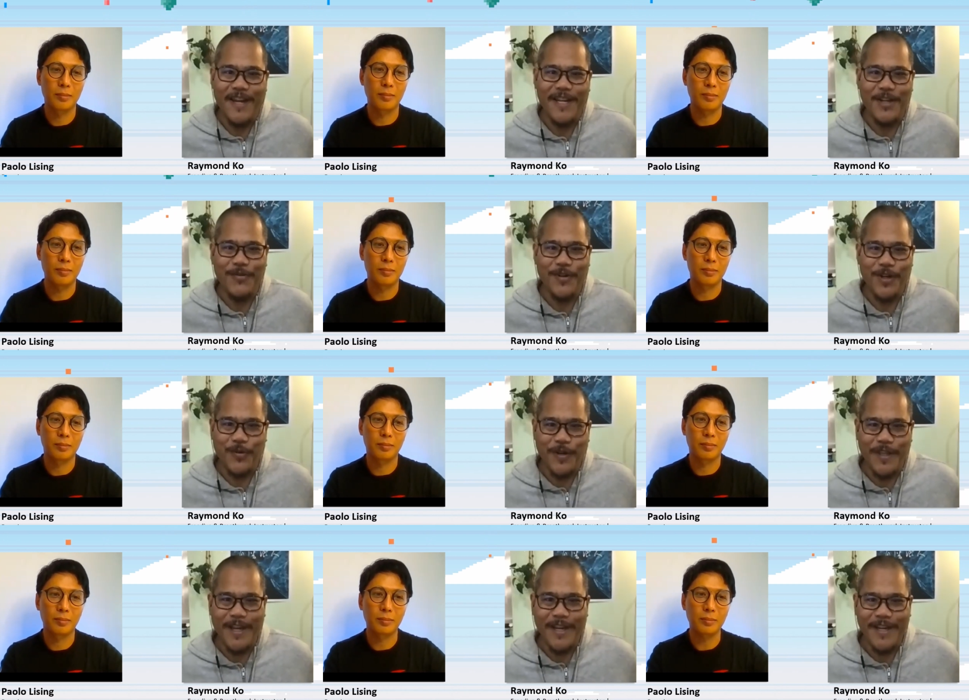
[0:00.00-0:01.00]
Speaker 1: and he would agree
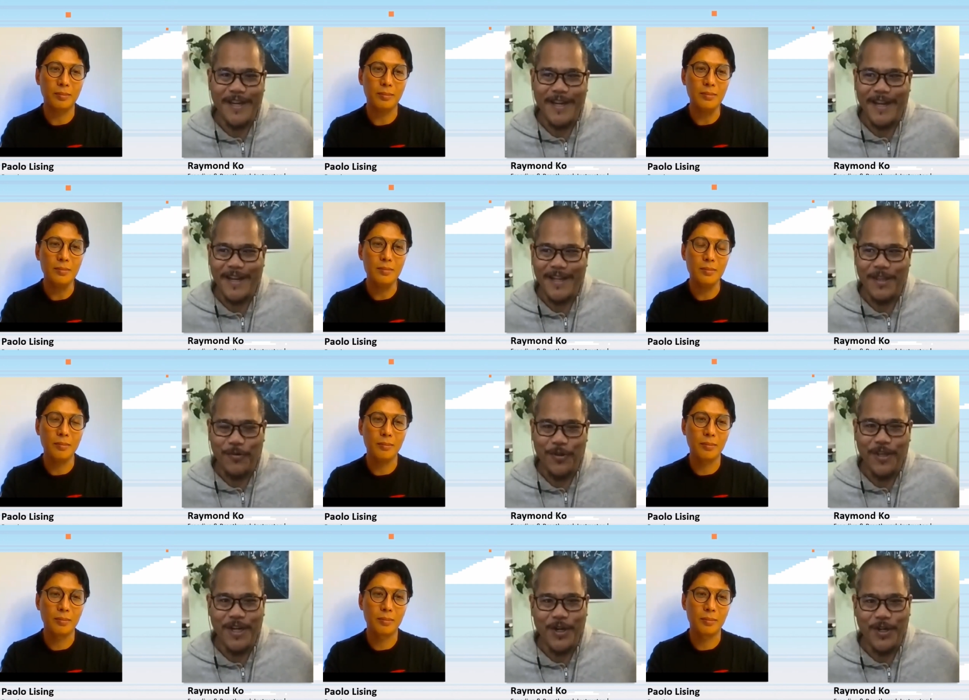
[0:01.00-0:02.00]
that yeah, through the
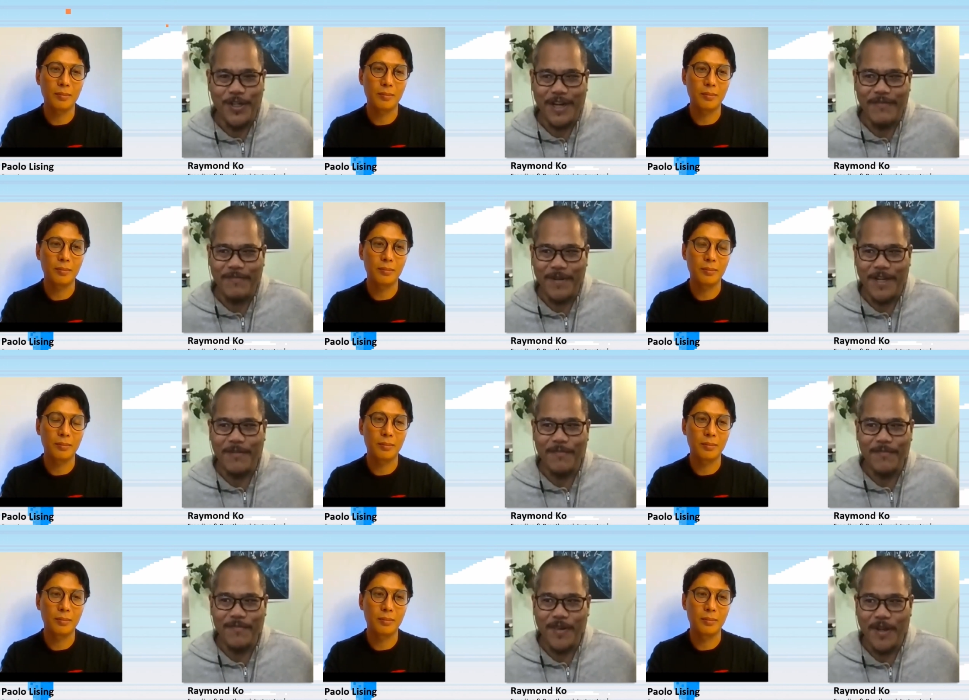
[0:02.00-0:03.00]
years I've become
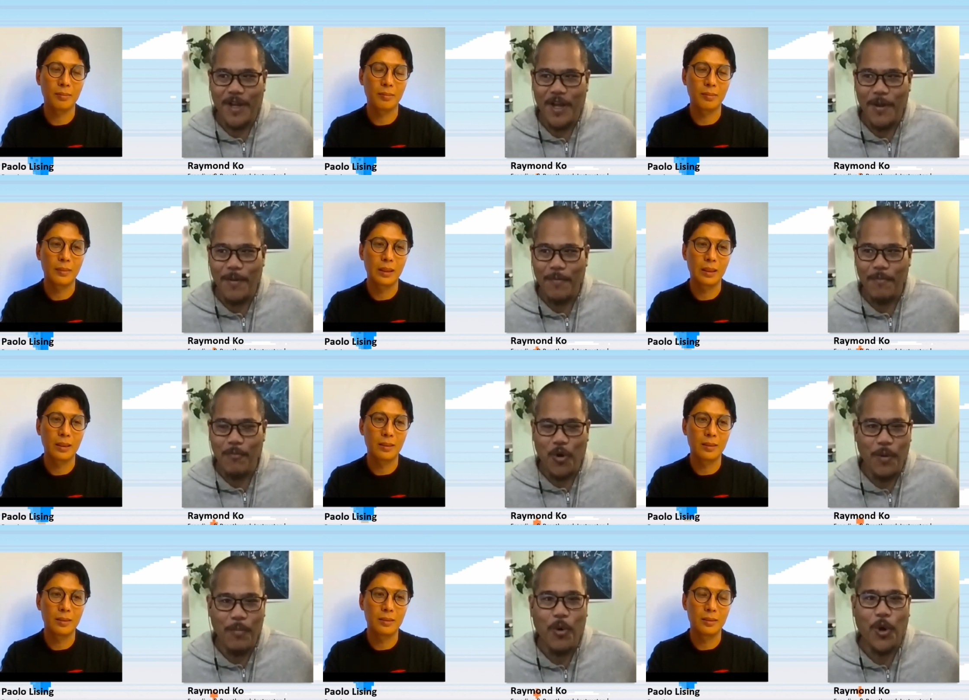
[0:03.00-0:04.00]
uh, more
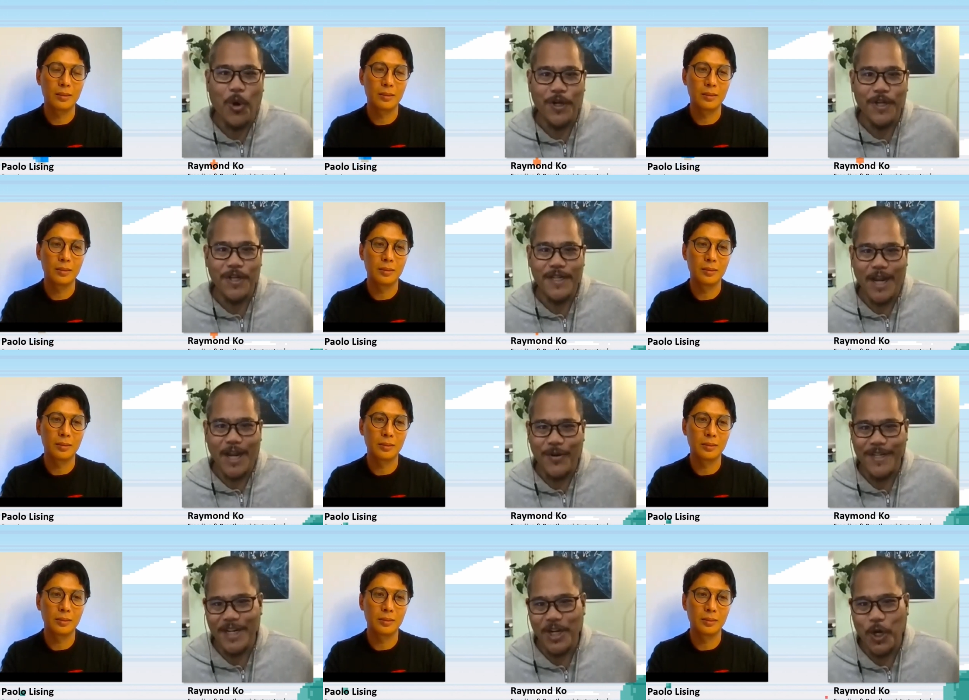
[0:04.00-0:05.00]
and more
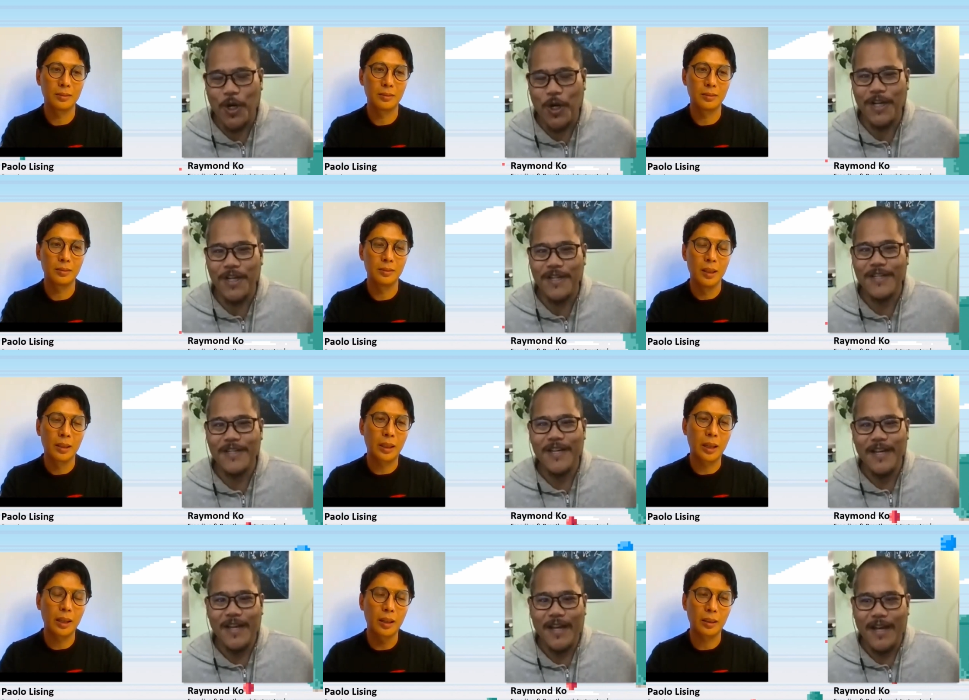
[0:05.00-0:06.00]
Taiwanese at heart.
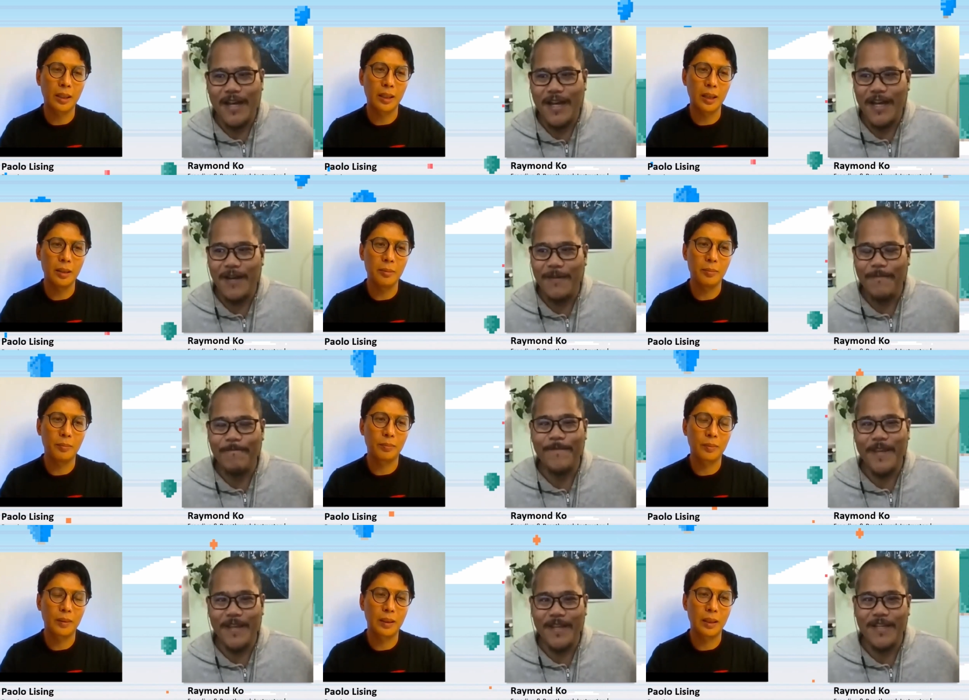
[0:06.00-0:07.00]
Speaker 2: Uh, can um,
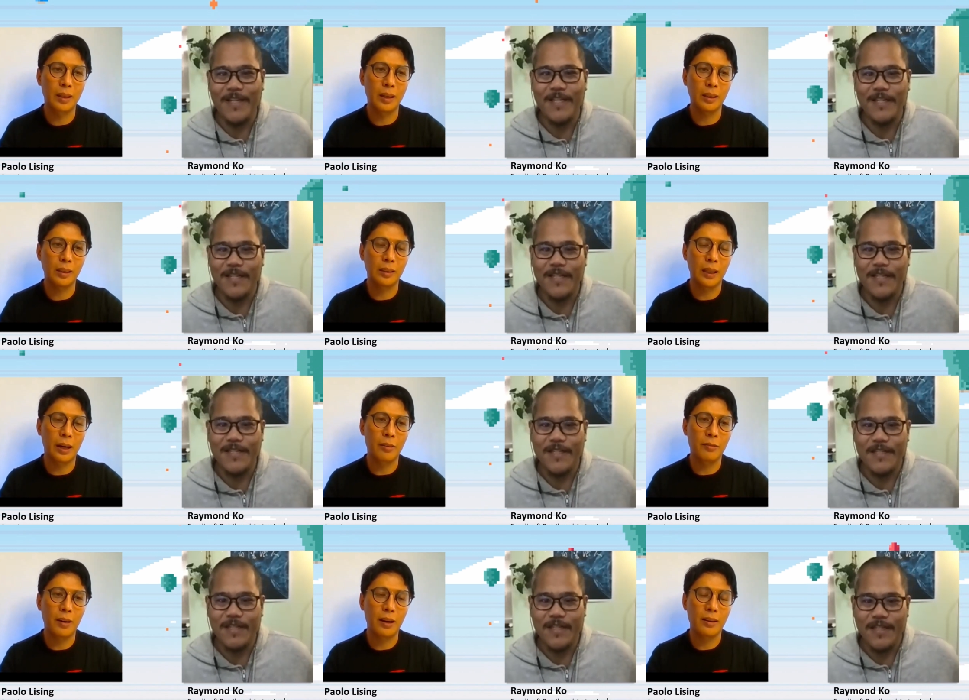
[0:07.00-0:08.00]
I can I
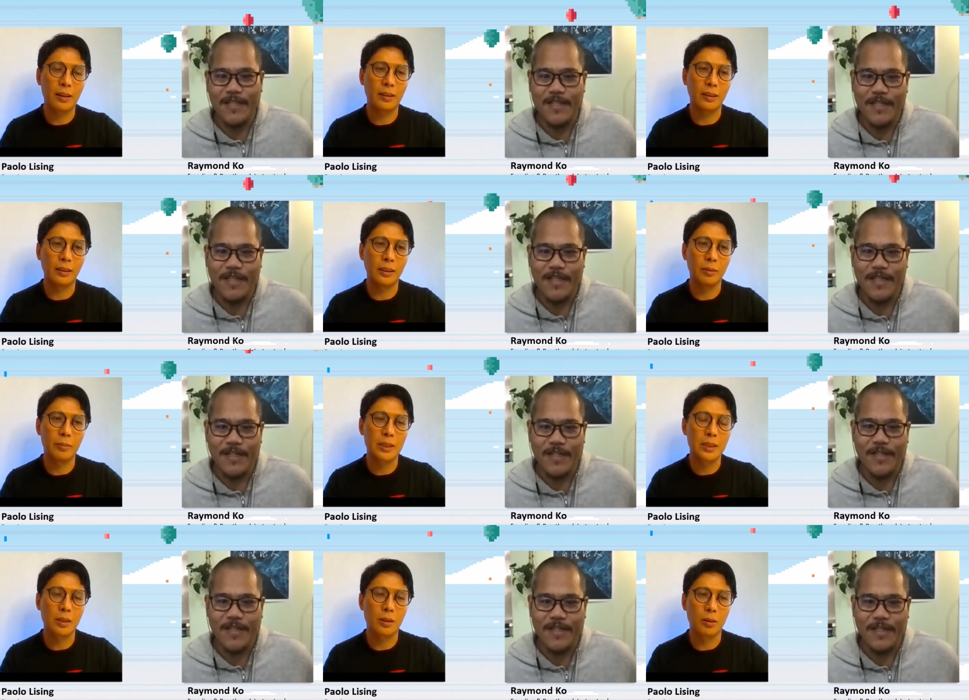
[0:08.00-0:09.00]
clarify that a little
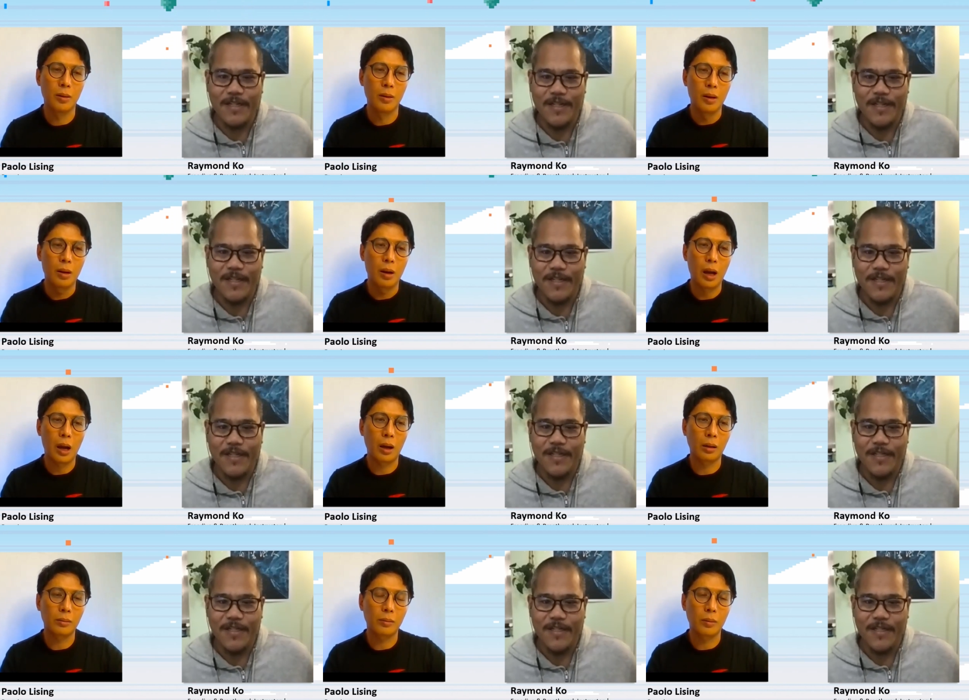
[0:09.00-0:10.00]
bit? So,
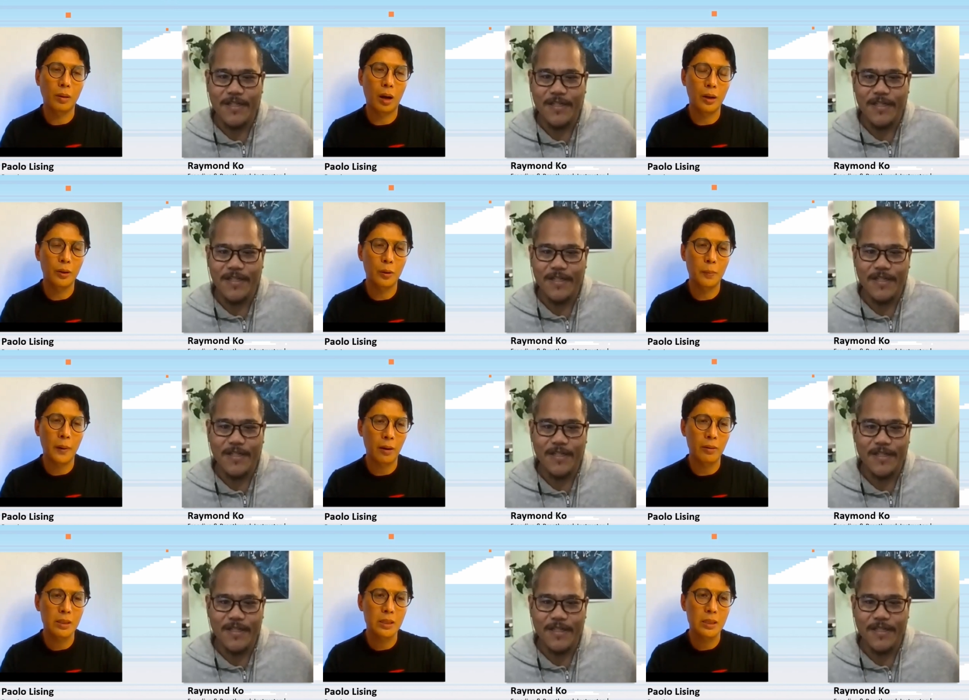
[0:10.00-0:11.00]
uh, are your
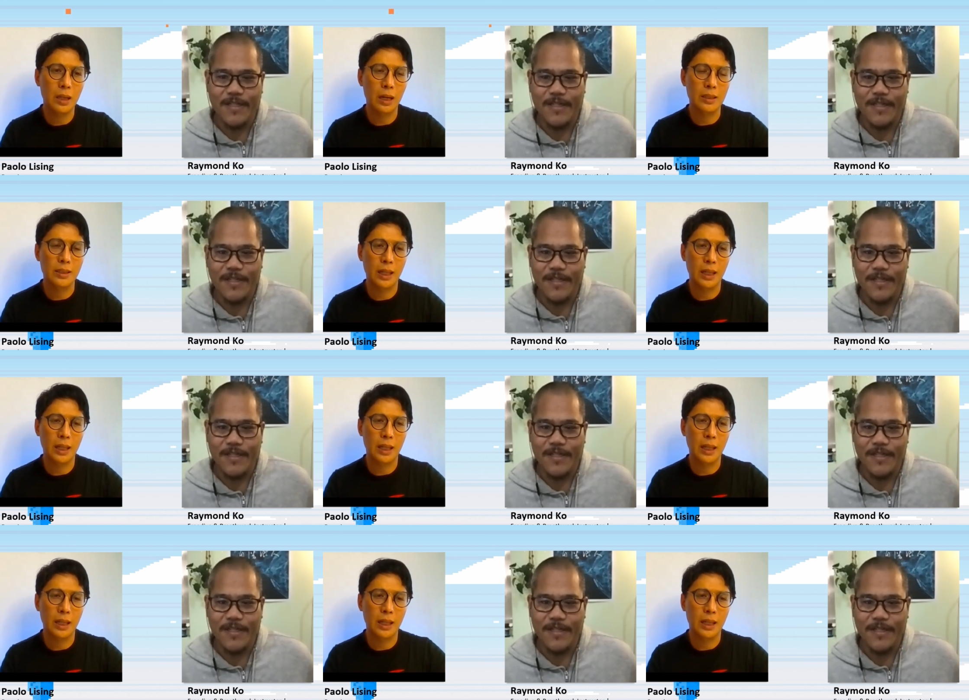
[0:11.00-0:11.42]
parents uh,